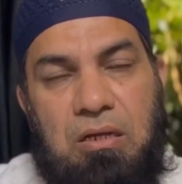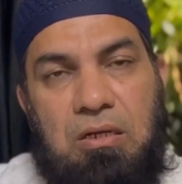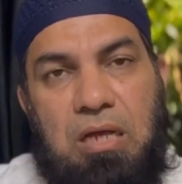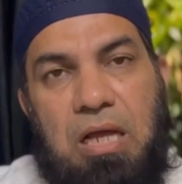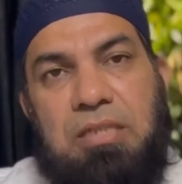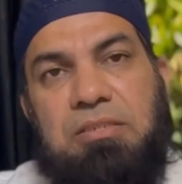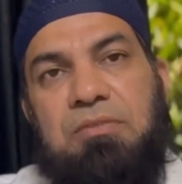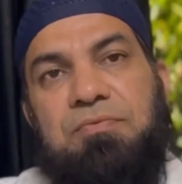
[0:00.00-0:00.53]

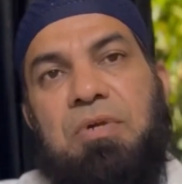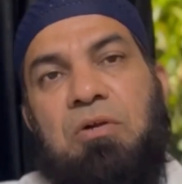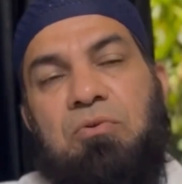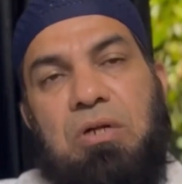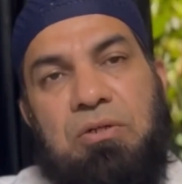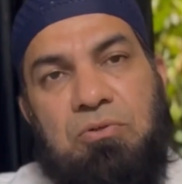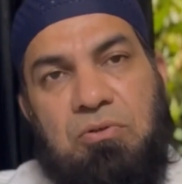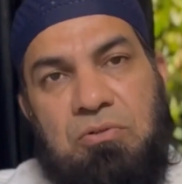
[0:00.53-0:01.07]
Hence, we have
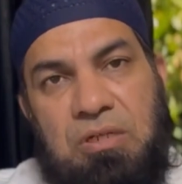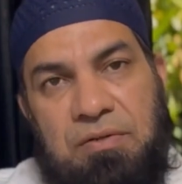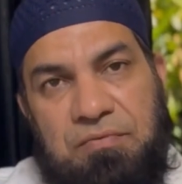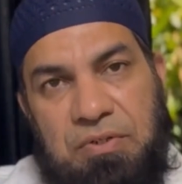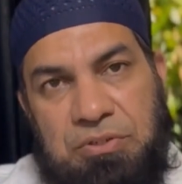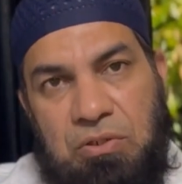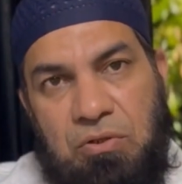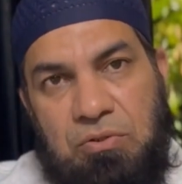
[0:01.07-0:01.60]
to control the
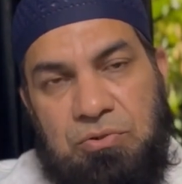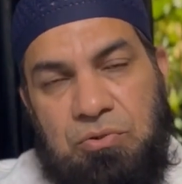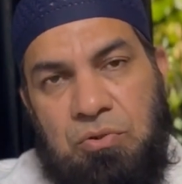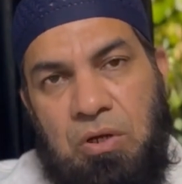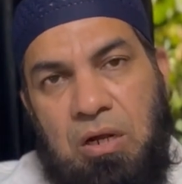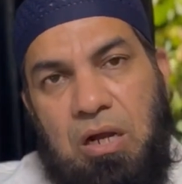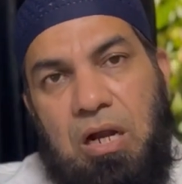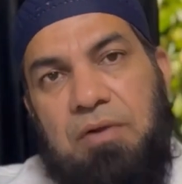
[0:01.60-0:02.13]
infection
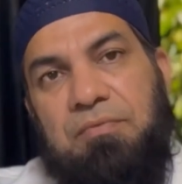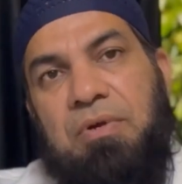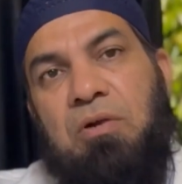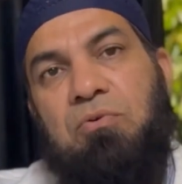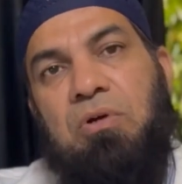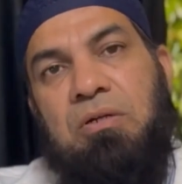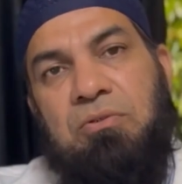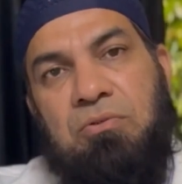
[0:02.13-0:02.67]
also, and we
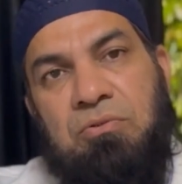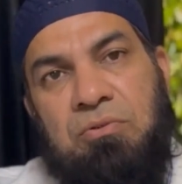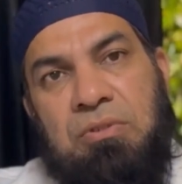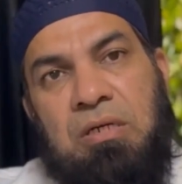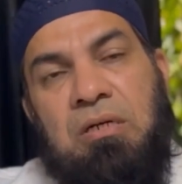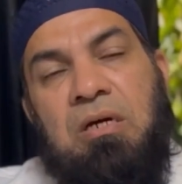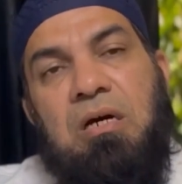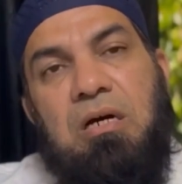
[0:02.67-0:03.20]
have to control
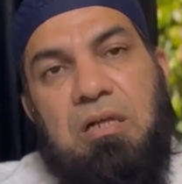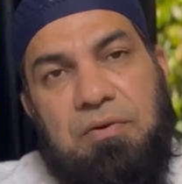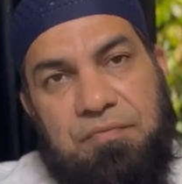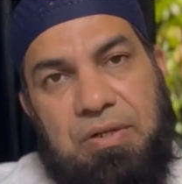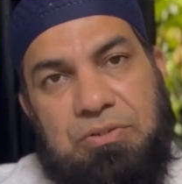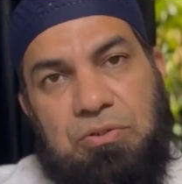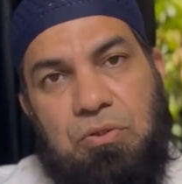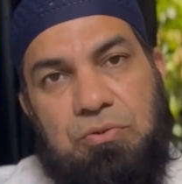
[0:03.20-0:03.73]
the
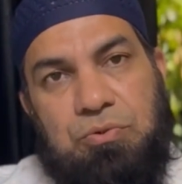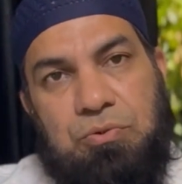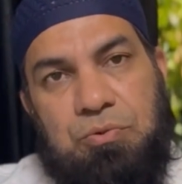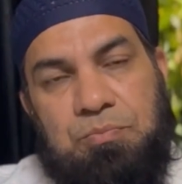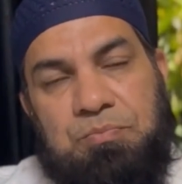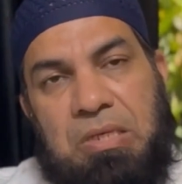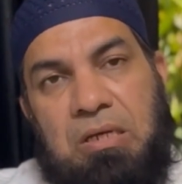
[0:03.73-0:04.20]
reflux also.